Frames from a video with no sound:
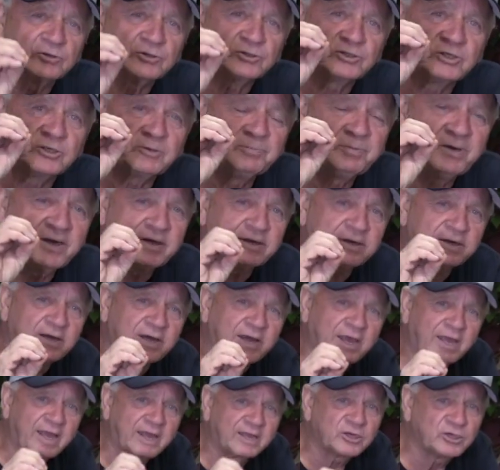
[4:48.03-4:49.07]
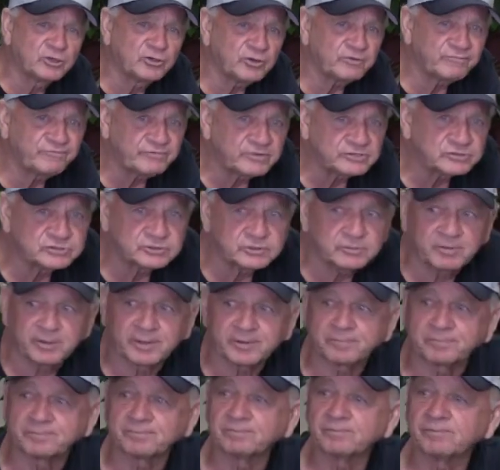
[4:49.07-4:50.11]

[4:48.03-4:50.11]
to be a good fisherman.